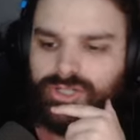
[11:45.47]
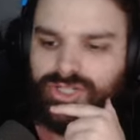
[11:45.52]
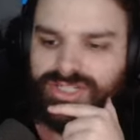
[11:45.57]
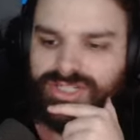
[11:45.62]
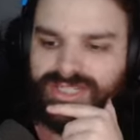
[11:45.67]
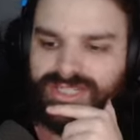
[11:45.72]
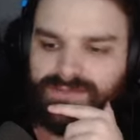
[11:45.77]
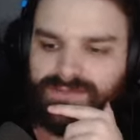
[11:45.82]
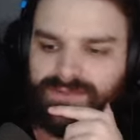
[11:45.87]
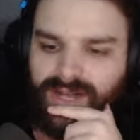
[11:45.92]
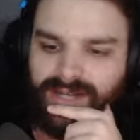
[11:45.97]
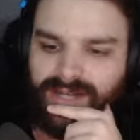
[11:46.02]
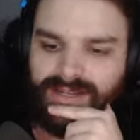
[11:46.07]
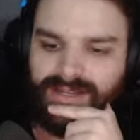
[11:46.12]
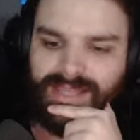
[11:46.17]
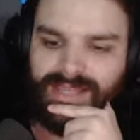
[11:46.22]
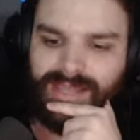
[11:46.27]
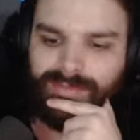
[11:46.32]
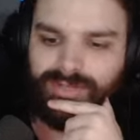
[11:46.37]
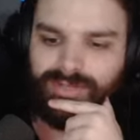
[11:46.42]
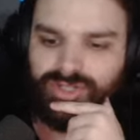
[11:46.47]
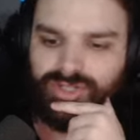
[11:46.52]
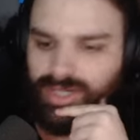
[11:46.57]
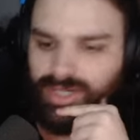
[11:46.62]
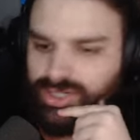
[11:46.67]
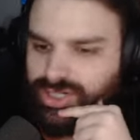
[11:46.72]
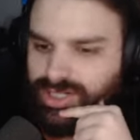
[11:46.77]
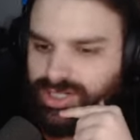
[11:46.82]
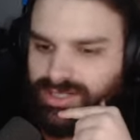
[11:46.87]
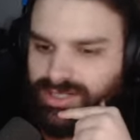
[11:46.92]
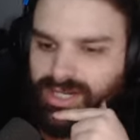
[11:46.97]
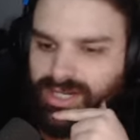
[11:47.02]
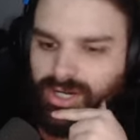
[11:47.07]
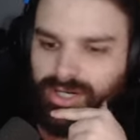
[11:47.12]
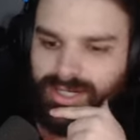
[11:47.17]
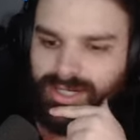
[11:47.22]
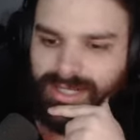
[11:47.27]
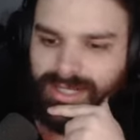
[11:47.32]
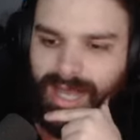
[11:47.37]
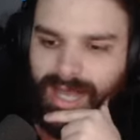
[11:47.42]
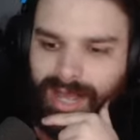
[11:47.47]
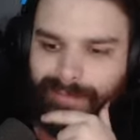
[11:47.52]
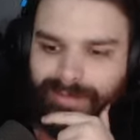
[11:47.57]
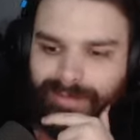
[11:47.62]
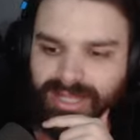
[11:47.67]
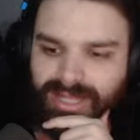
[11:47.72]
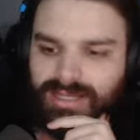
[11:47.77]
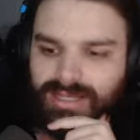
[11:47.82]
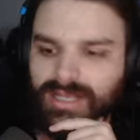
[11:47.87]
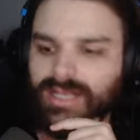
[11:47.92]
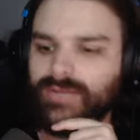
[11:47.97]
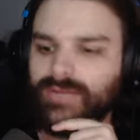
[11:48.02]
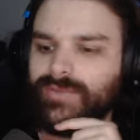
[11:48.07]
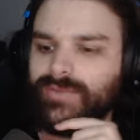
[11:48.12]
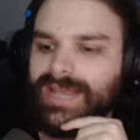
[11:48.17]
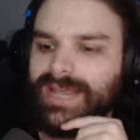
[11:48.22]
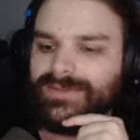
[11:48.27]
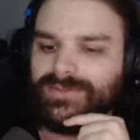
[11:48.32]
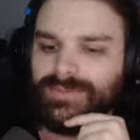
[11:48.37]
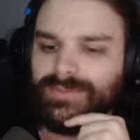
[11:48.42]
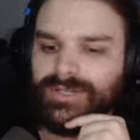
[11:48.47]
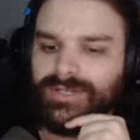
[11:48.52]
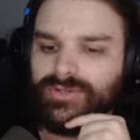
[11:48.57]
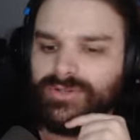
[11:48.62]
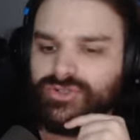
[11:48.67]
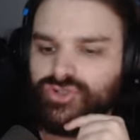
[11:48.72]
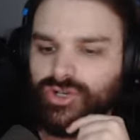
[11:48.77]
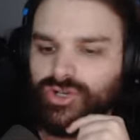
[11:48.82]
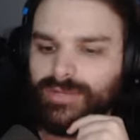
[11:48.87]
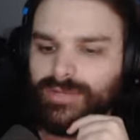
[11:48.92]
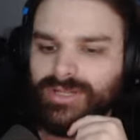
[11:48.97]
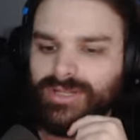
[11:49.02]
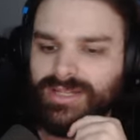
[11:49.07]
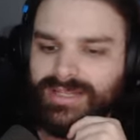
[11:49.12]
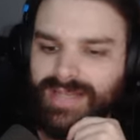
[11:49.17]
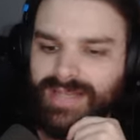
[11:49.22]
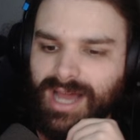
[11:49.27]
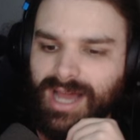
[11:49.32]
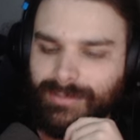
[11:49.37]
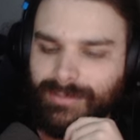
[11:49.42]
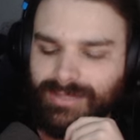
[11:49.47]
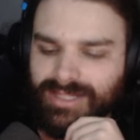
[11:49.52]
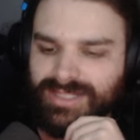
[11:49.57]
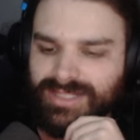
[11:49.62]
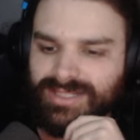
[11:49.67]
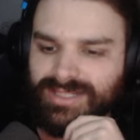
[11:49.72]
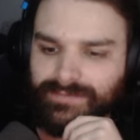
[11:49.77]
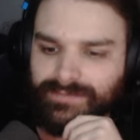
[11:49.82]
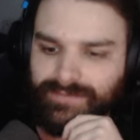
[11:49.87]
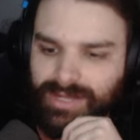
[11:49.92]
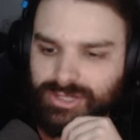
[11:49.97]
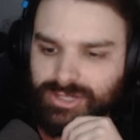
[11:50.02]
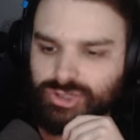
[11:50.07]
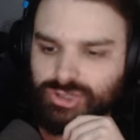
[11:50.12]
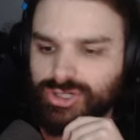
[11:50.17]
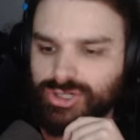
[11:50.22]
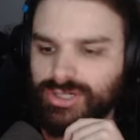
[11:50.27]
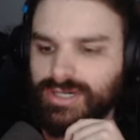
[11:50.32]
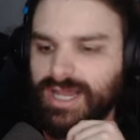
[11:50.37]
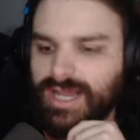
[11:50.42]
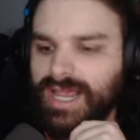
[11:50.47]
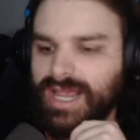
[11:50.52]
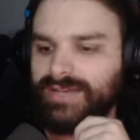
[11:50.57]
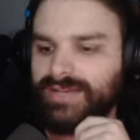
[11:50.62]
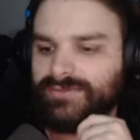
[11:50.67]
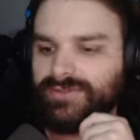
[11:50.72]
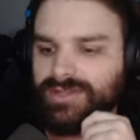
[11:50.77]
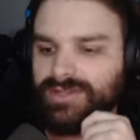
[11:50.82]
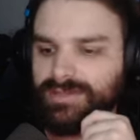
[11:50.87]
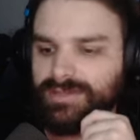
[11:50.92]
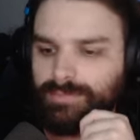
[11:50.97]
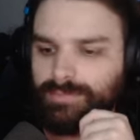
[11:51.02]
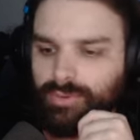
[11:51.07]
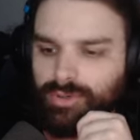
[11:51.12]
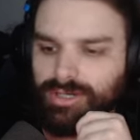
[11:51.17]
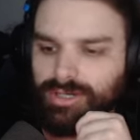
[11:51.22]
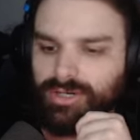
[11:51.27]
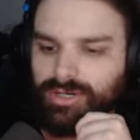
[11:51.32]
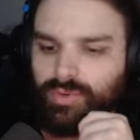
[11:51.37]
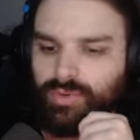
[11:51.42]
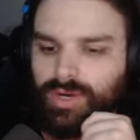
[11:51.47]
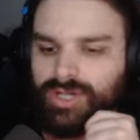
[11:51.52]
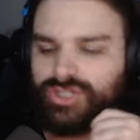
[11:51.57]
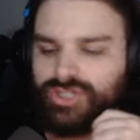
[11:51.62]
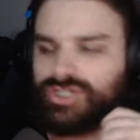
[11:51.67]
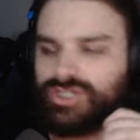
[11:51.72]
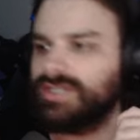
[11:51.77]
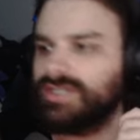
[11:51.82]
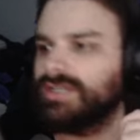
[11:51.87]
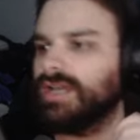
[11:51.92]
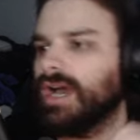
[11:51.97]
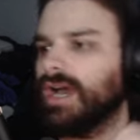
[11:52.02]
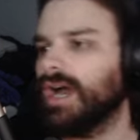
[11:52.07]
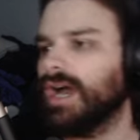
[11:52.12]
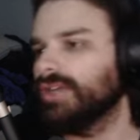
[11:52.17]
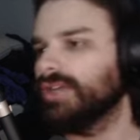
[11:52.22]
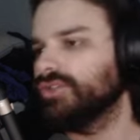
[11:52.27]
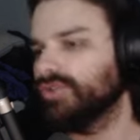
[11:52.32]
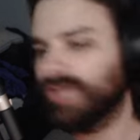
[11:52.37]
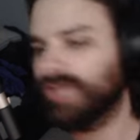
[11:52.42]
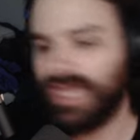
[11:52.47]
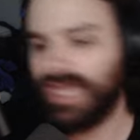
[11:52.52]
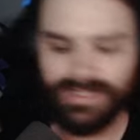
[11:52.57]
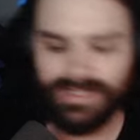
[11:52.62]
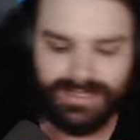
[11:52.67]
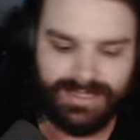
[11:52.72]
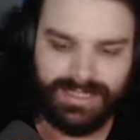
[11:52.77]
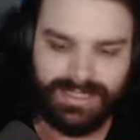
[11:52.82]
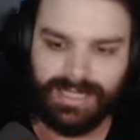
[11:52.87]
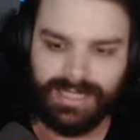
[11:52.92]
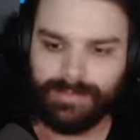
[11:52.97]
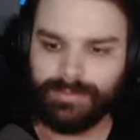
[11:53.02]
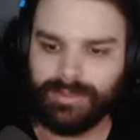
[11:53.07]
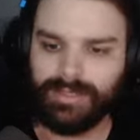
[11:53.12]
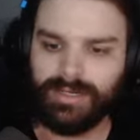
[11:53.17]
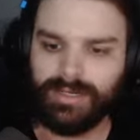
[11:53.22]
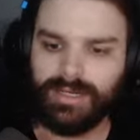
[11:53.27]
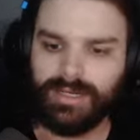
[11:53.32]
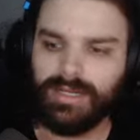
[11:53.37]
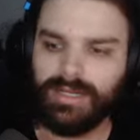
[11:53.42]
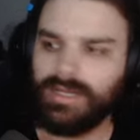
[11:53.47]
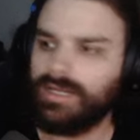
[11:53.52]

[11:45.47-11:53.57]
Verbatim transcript: Just as defined in the game introduction, a lighthearted comedy, we aim to bring you an enjoyable, anomalous adventure. And for the important question, uh, you can skip it.